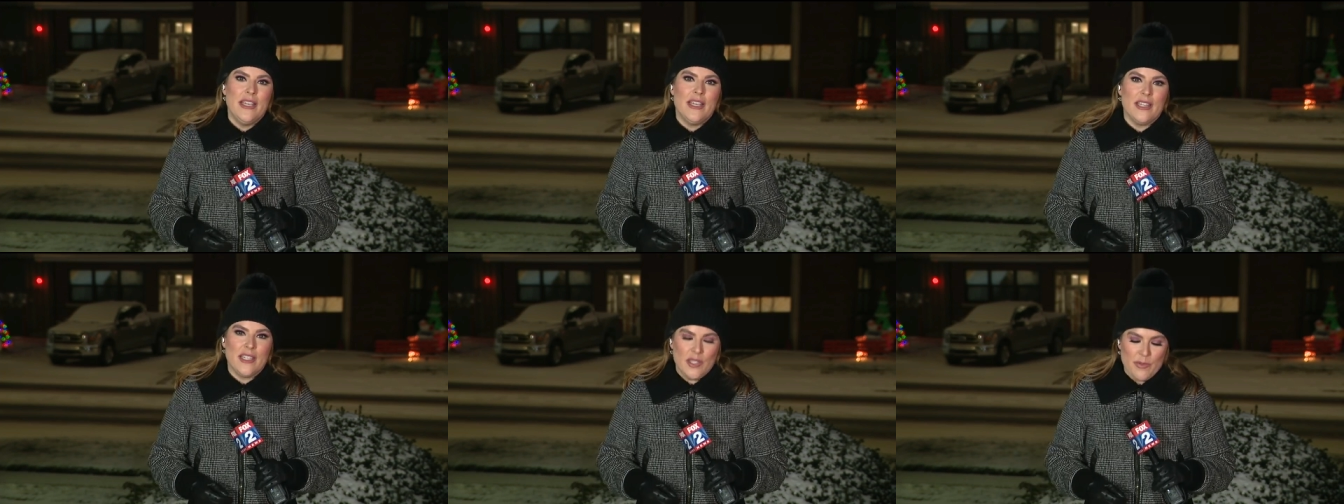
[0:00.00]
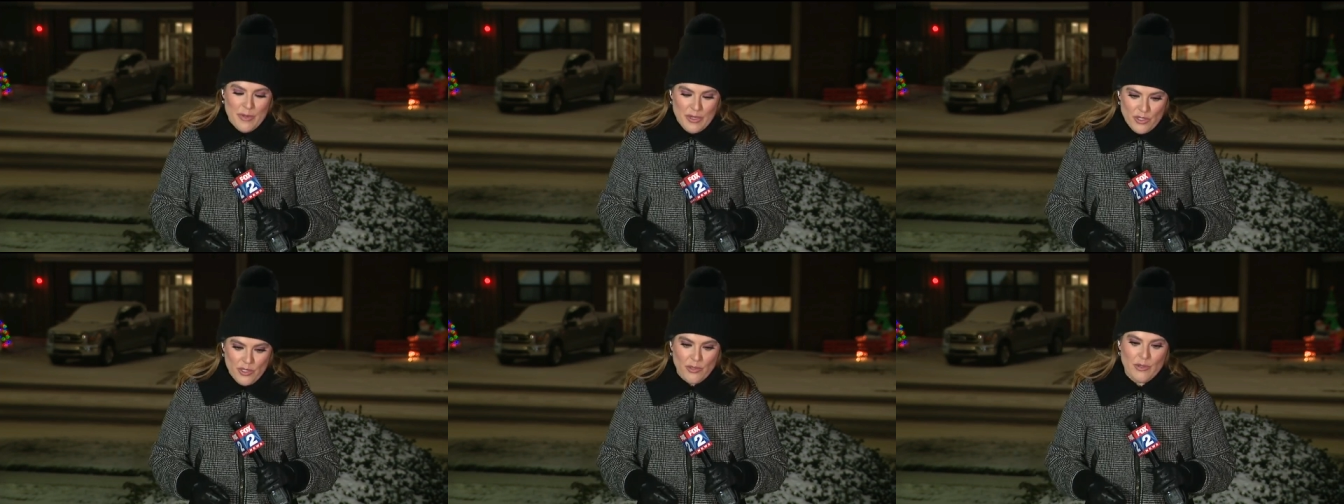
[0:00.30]
and
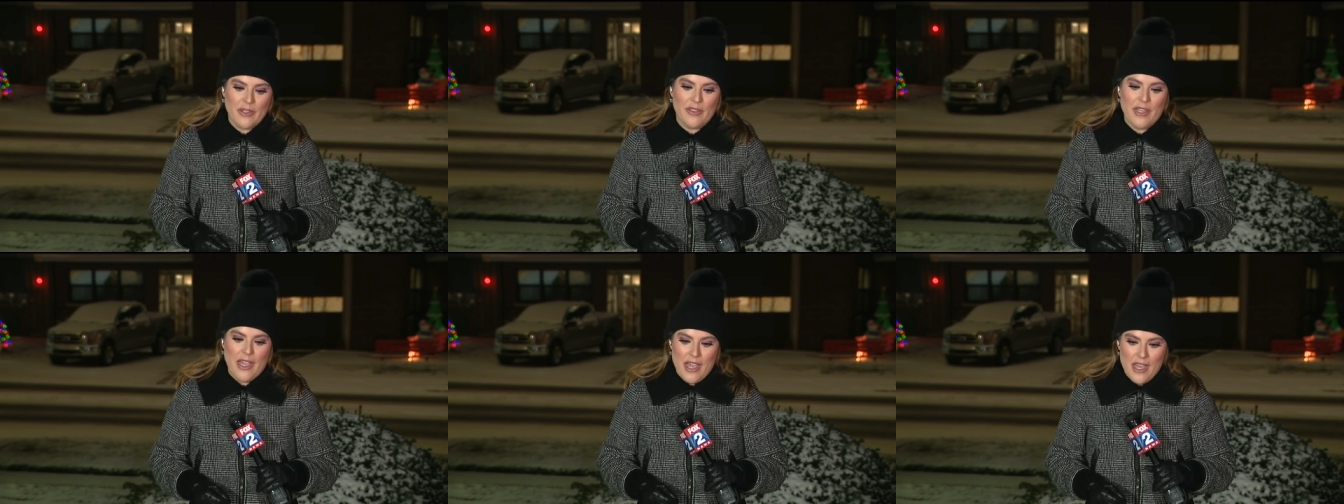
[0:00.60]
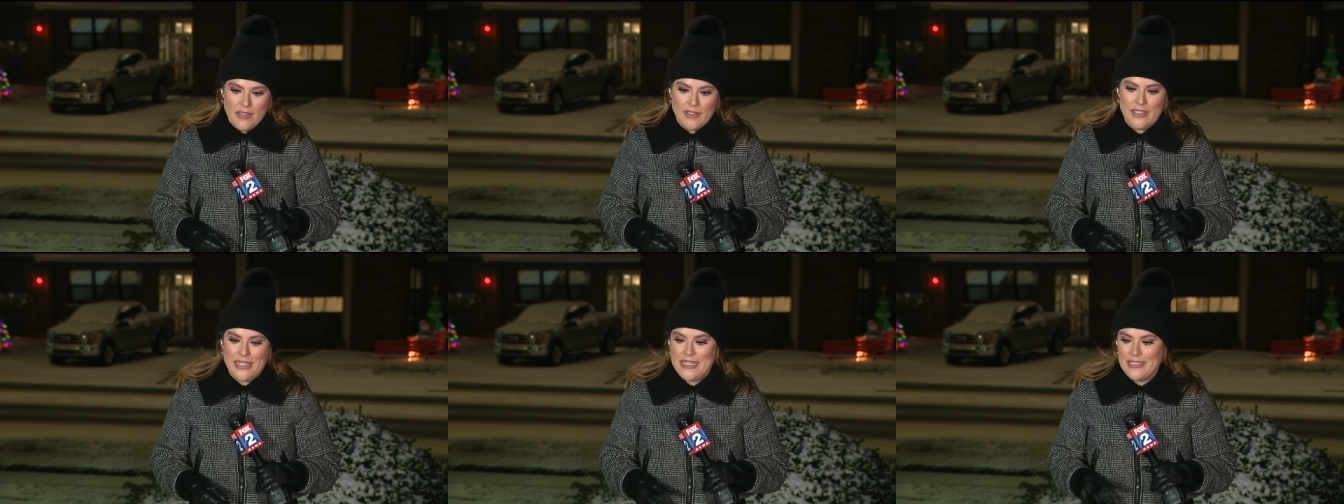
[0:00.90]
especially around the
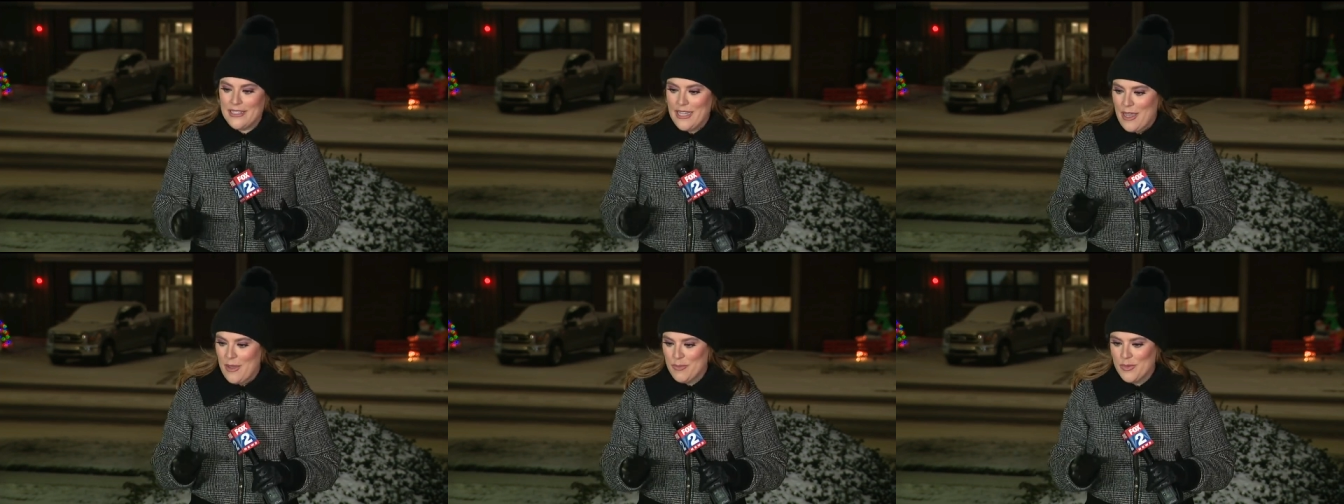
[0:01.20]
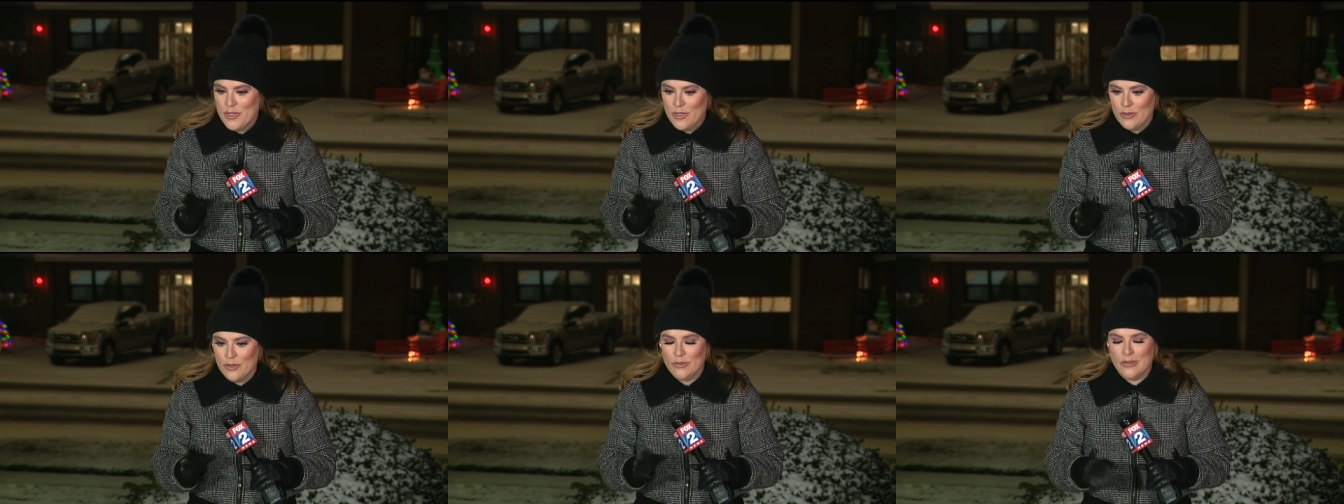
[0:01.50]
holidays,
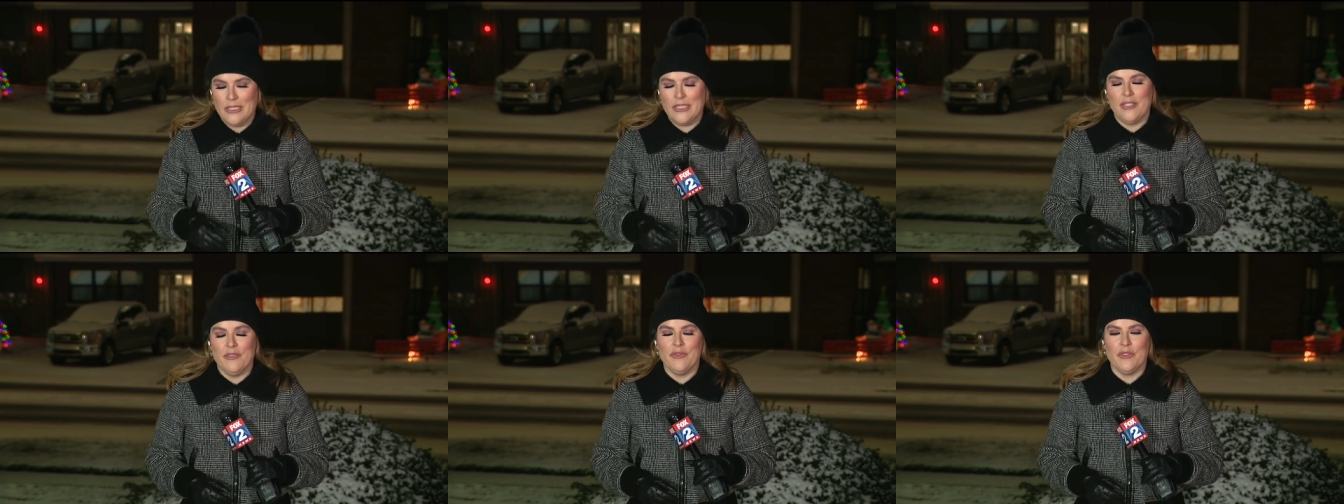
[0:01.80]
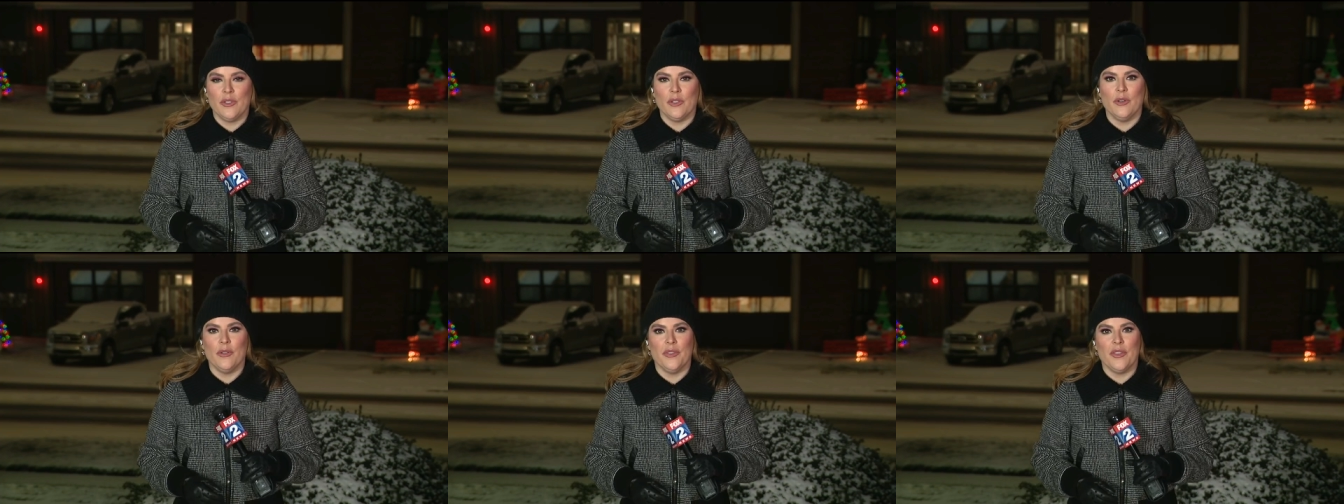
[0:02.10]
absolutely
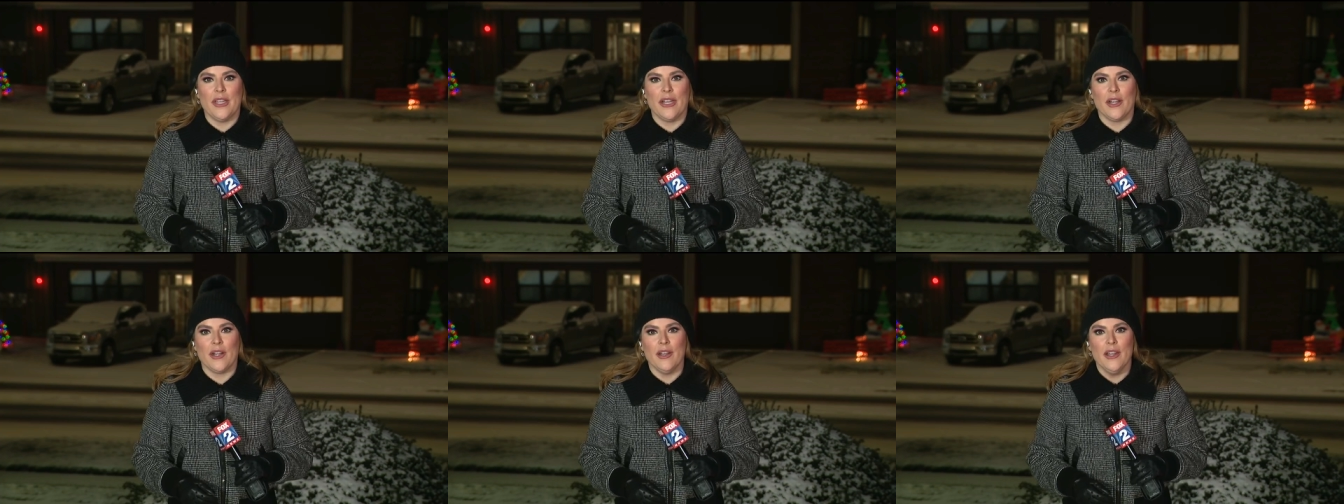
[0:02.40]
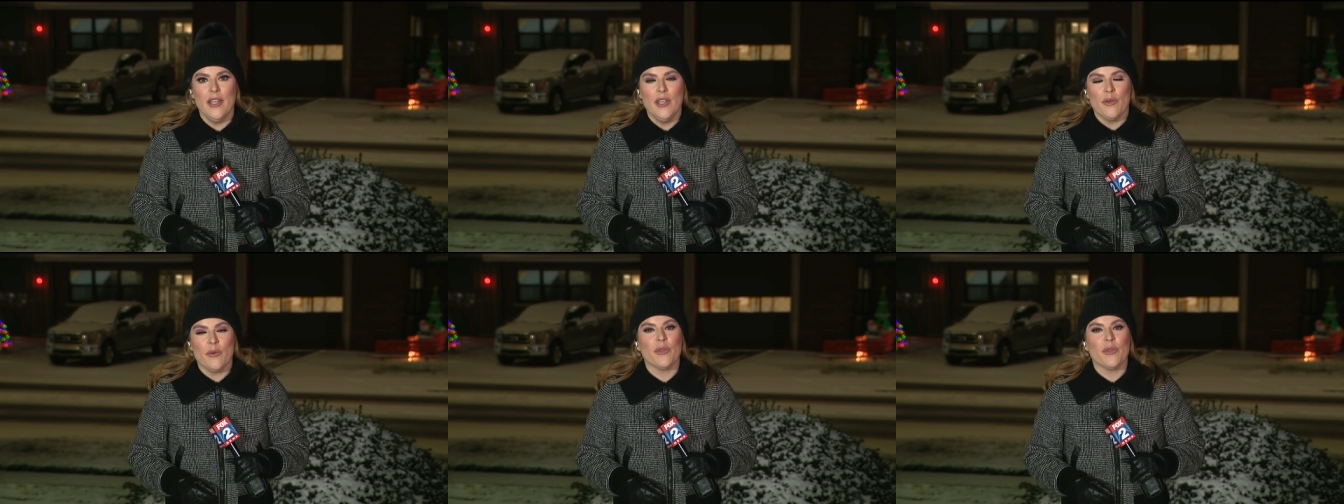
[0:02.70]
difficult there.